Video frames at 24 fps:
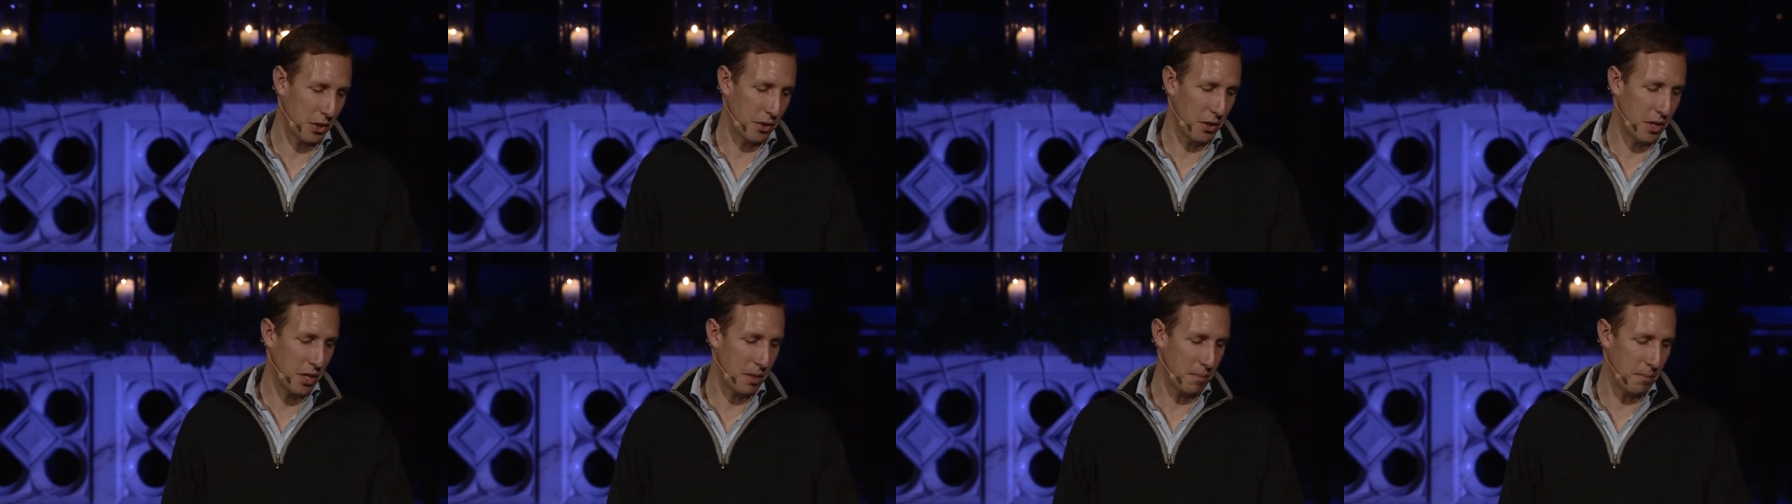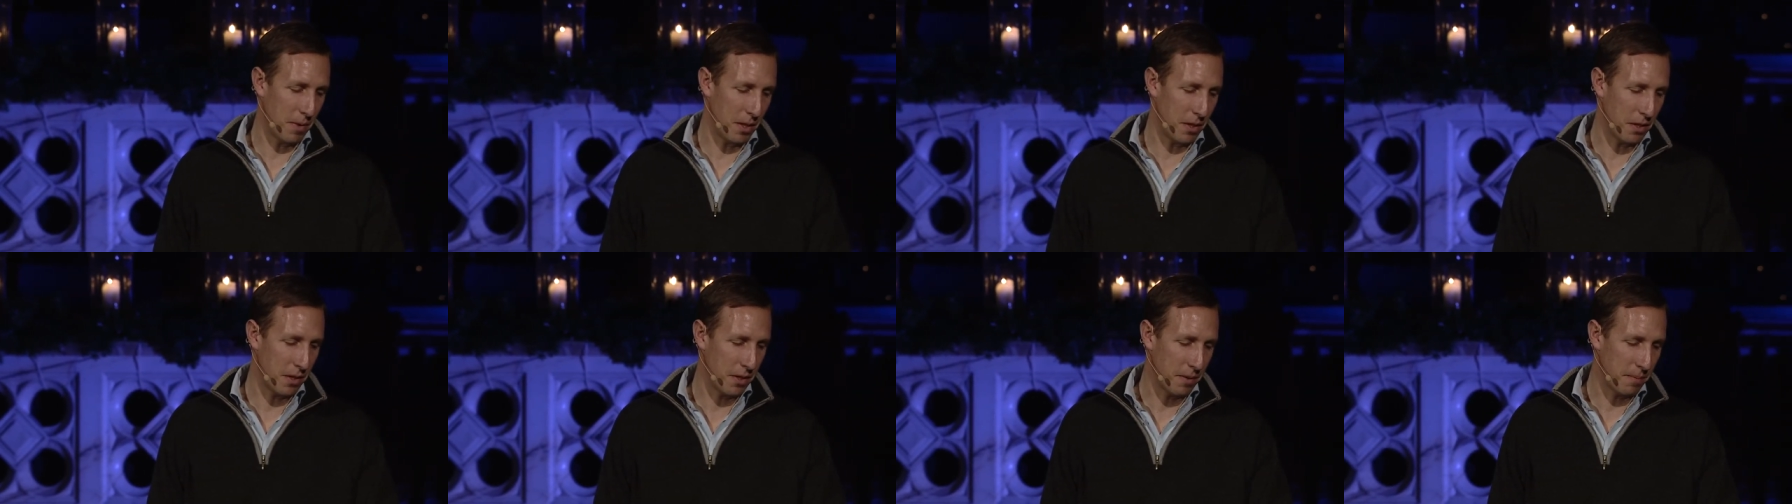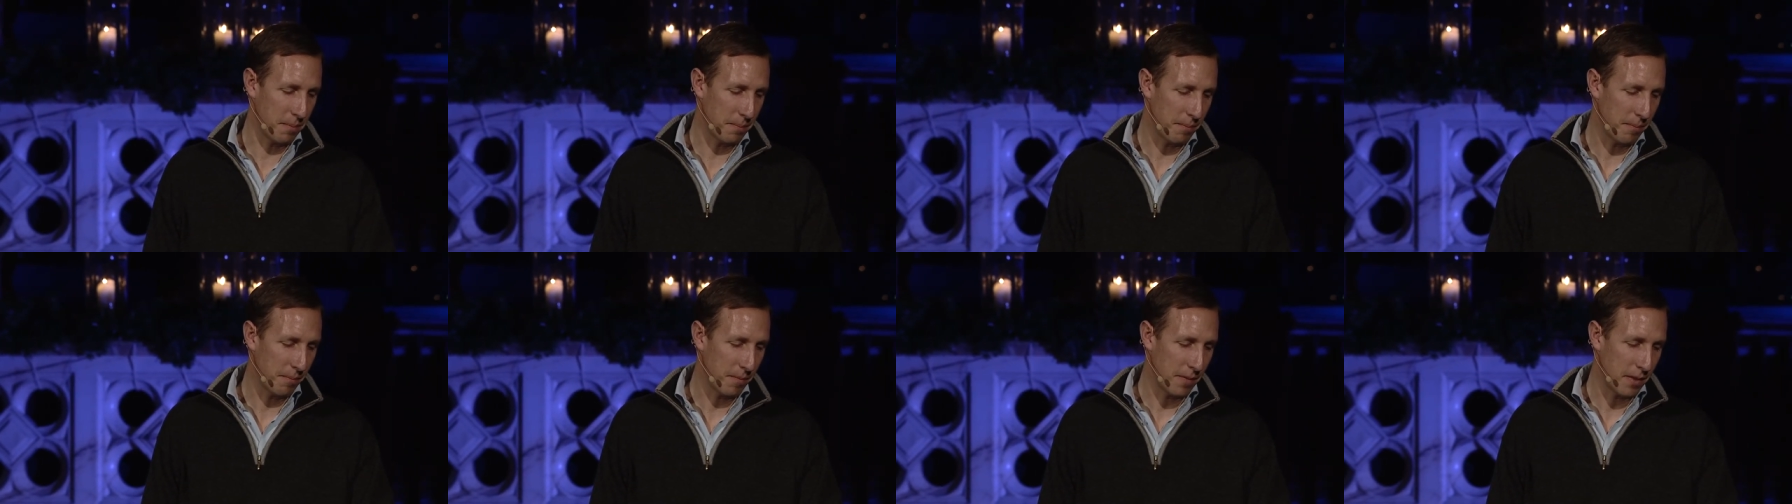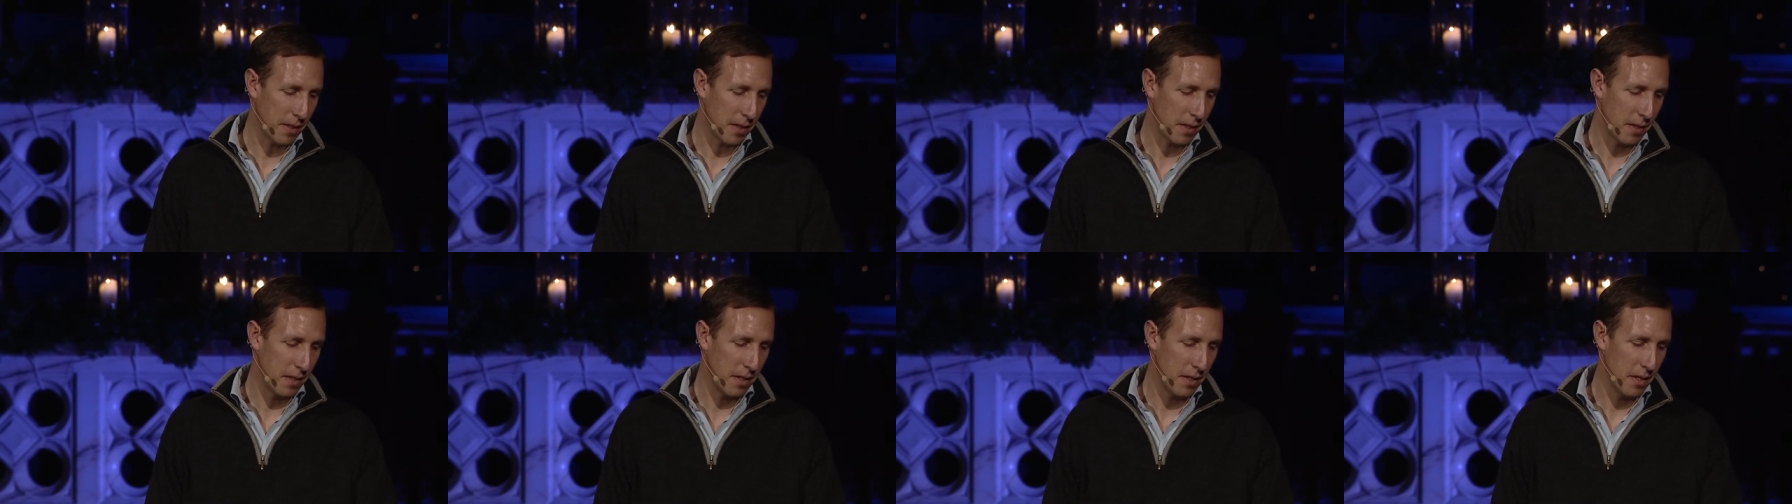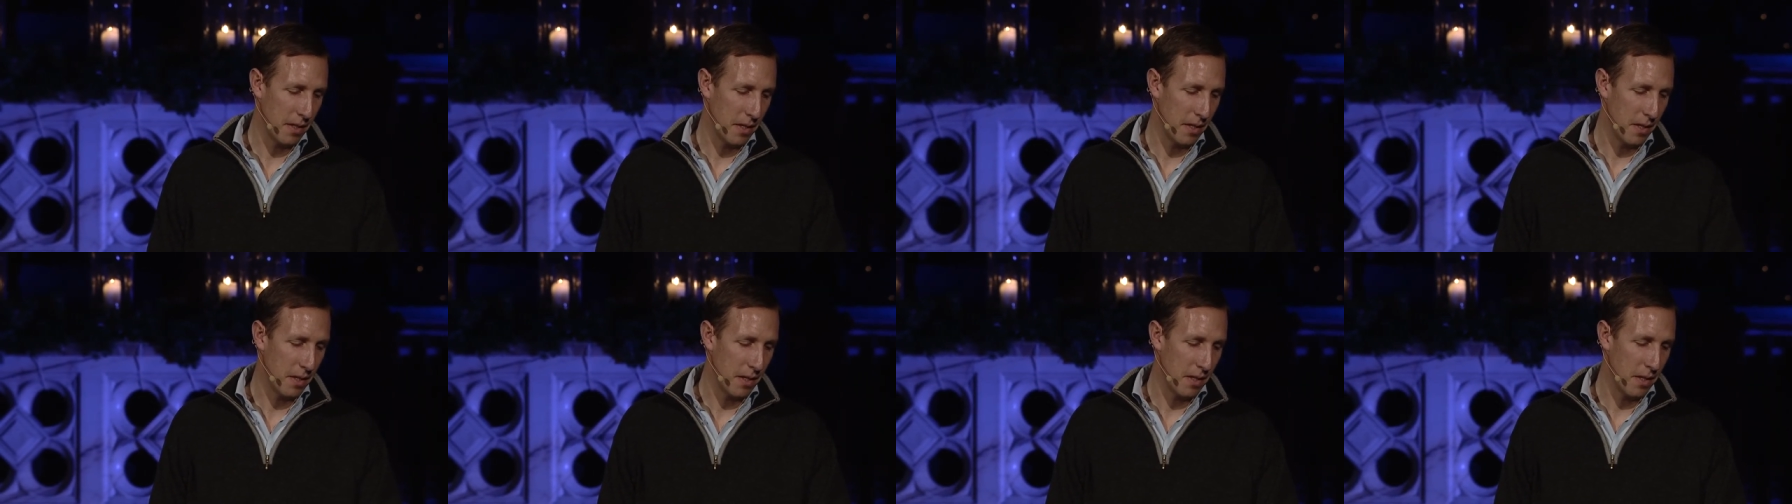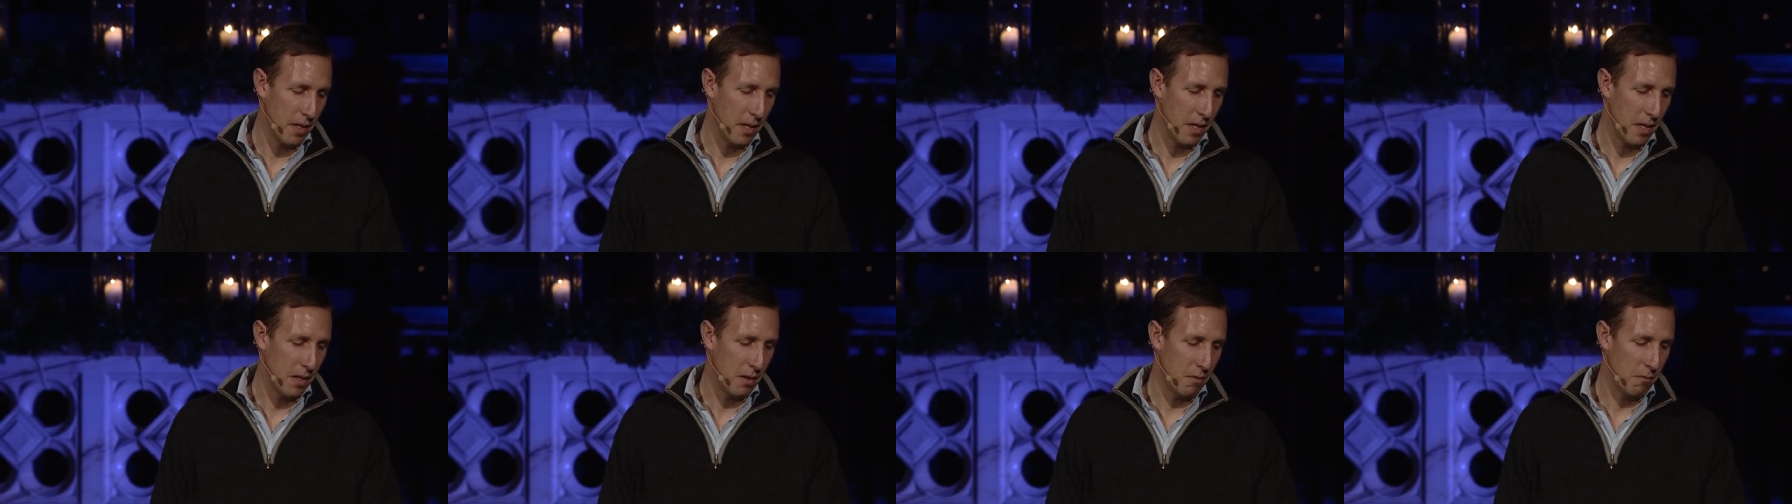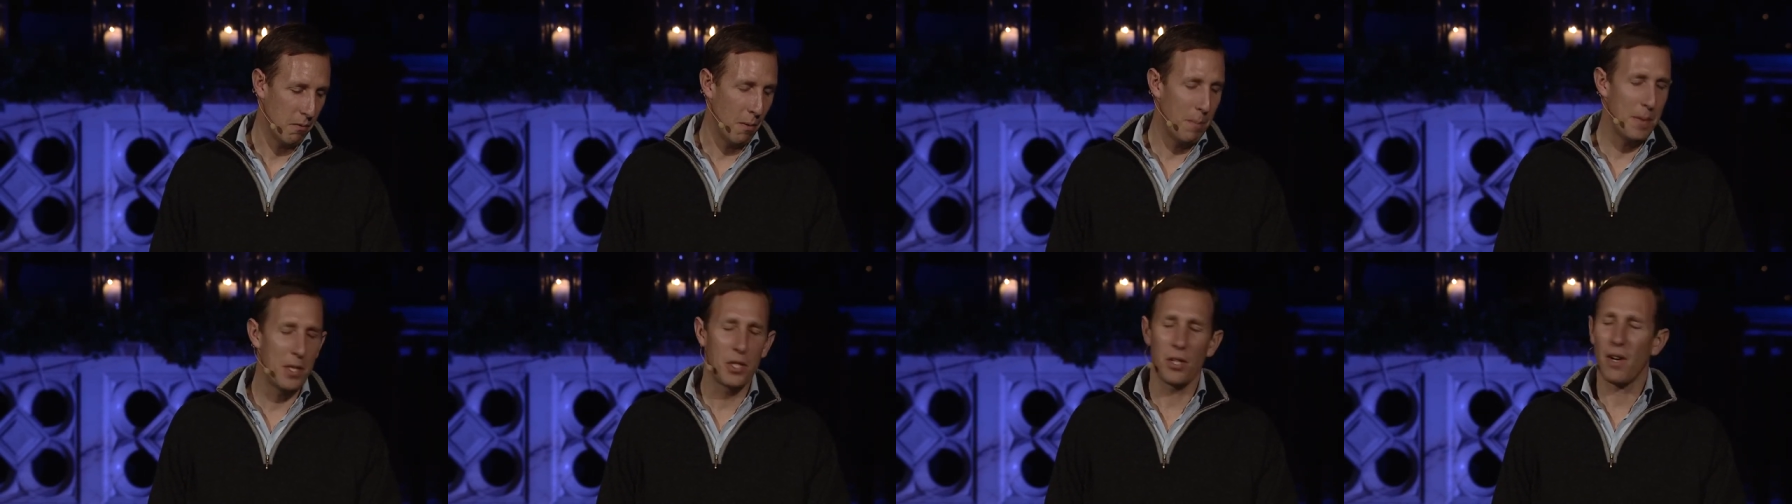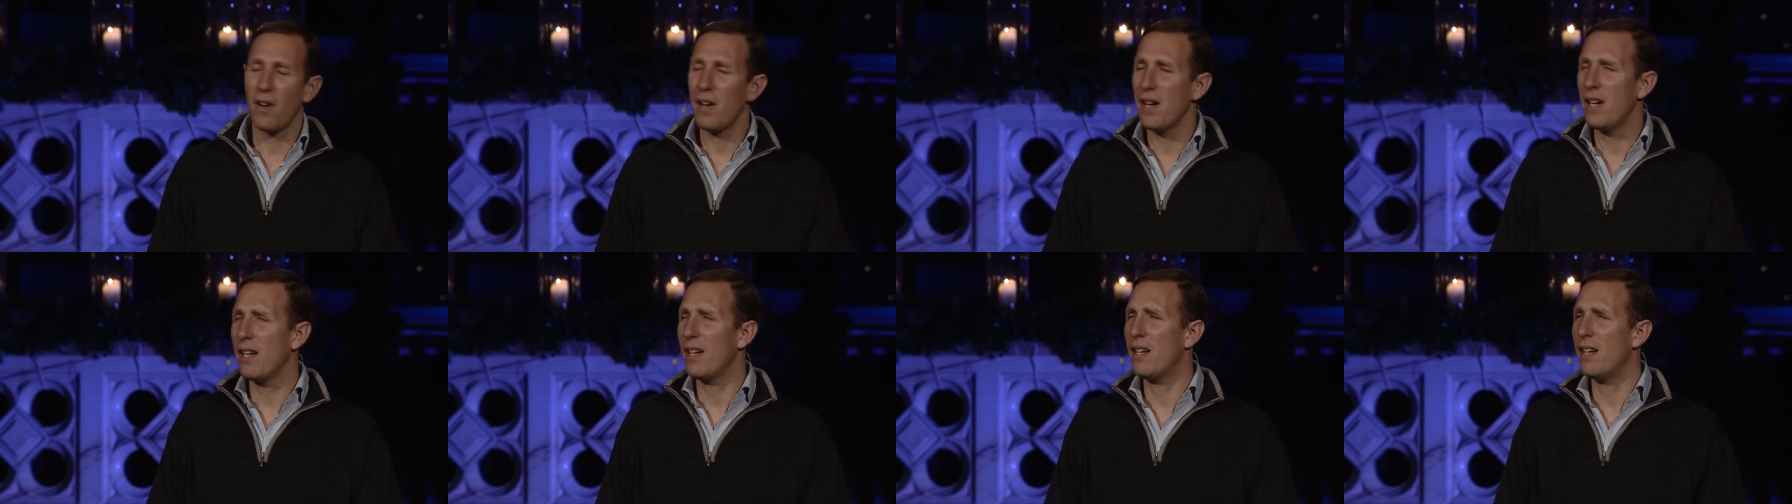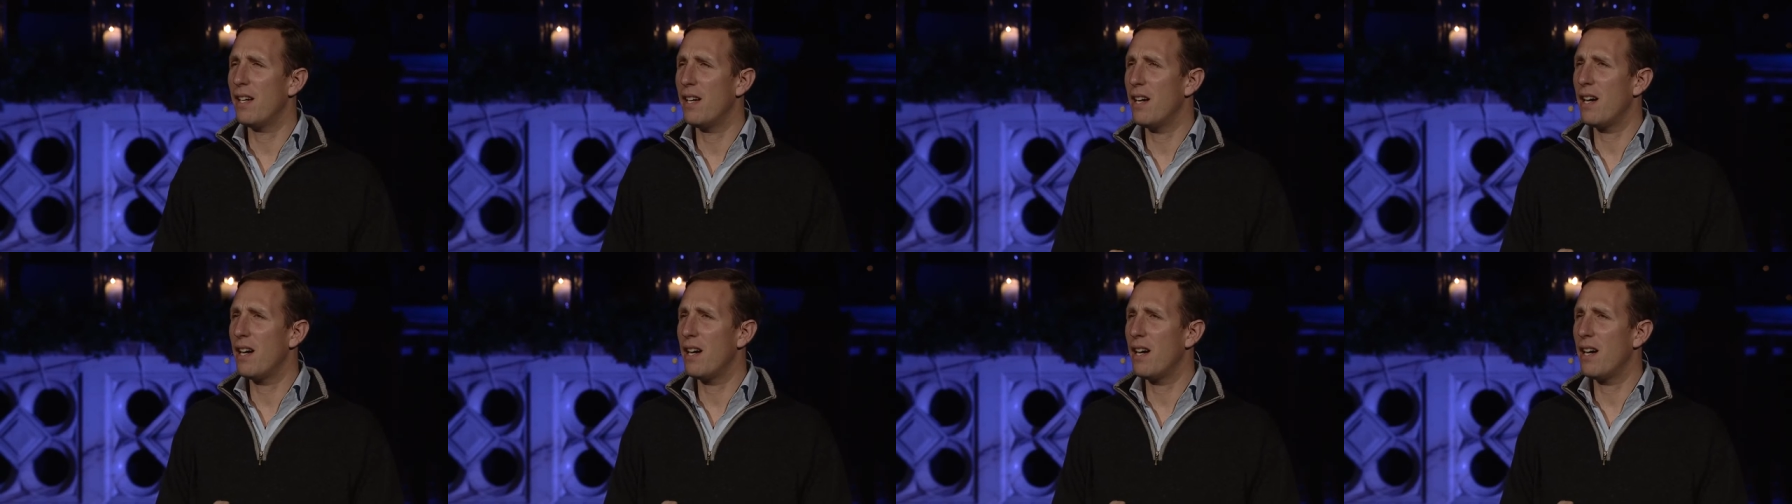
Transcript: Christmas. When we try and